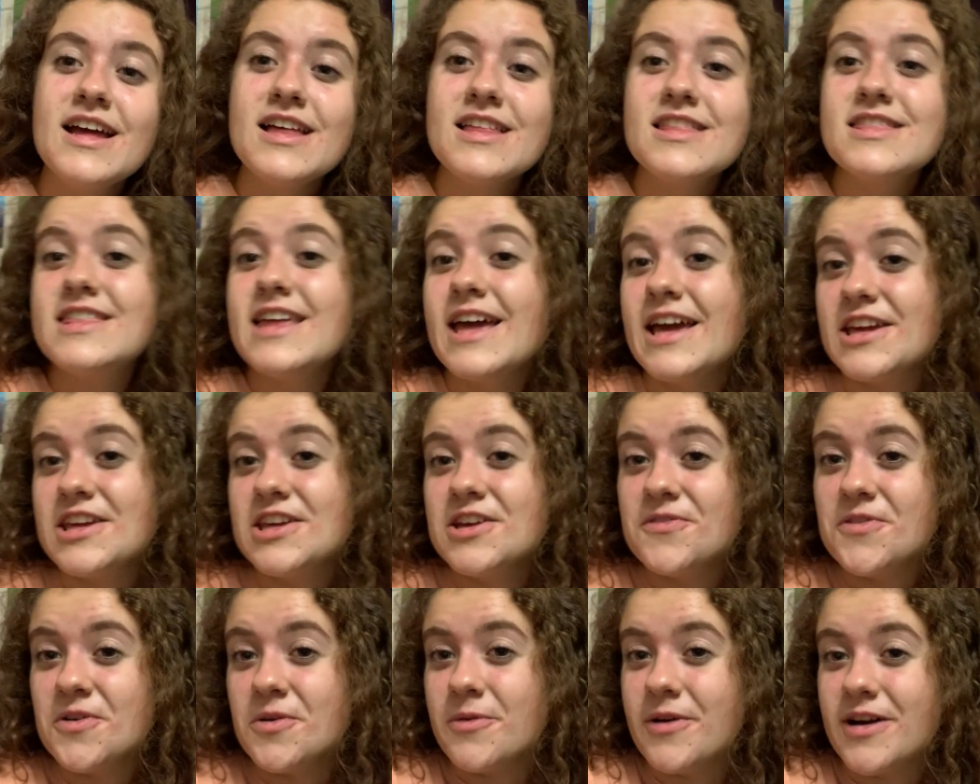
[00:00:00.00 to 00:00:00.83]
Thank you
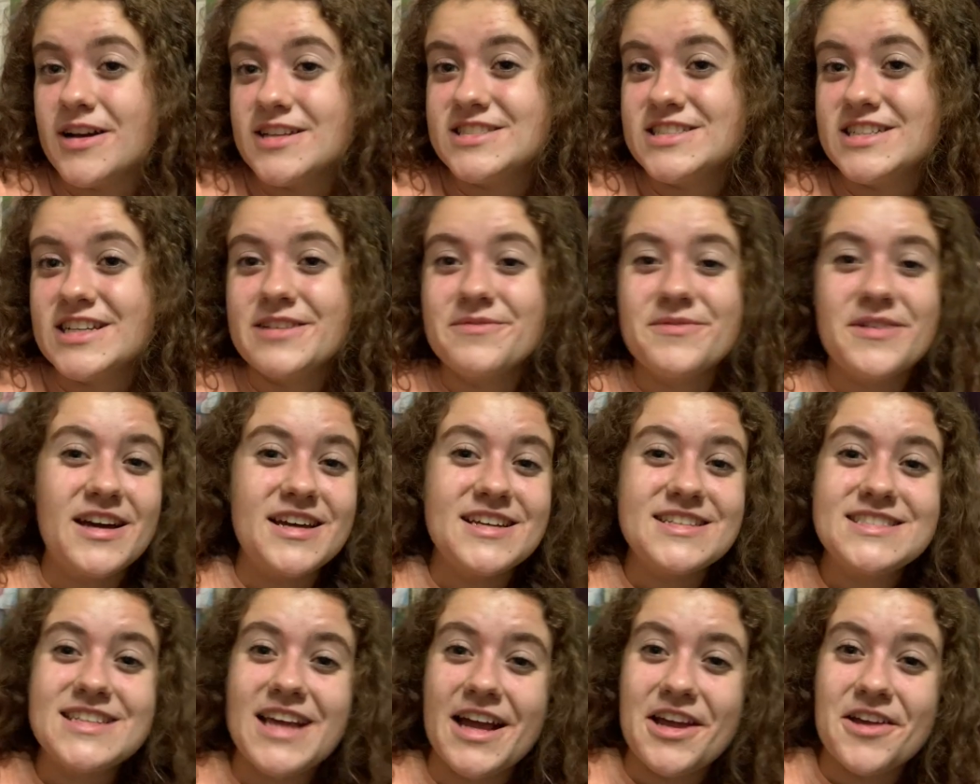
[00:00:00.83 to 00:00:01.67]
for watching my
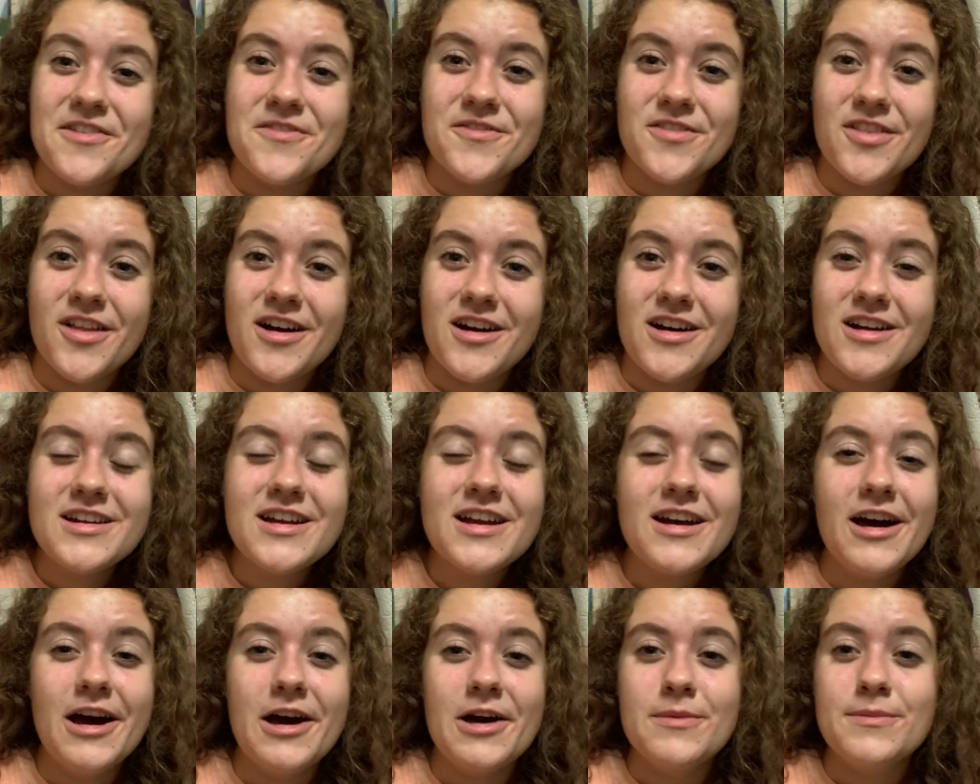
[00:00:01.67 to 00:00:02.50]
second vlog.
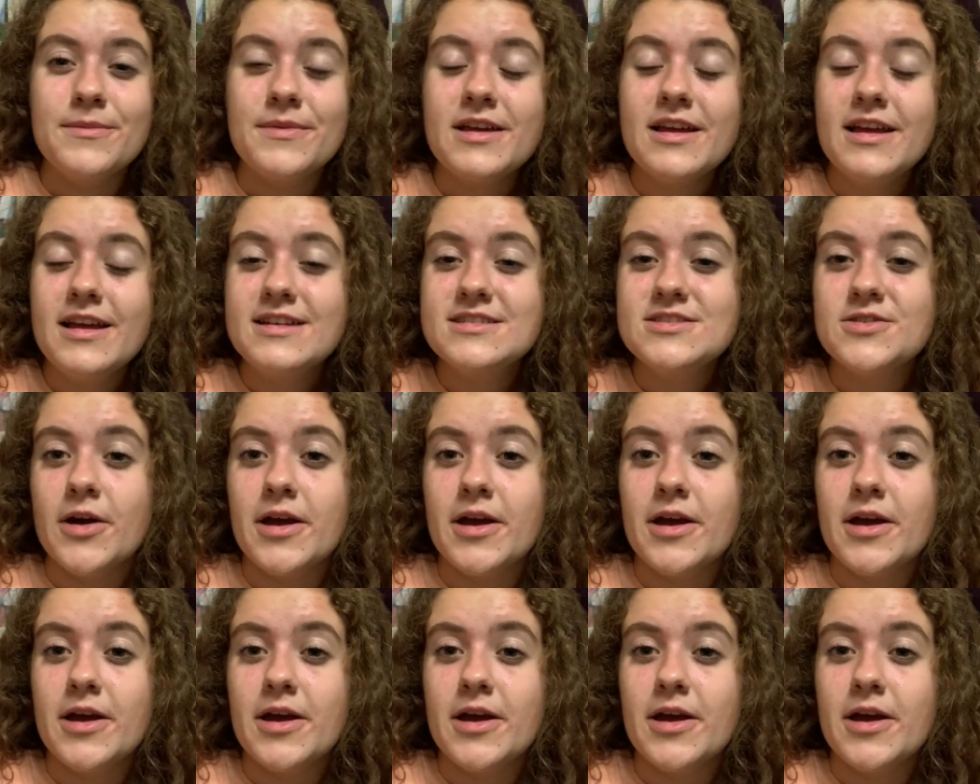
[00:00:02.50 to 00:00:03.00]
So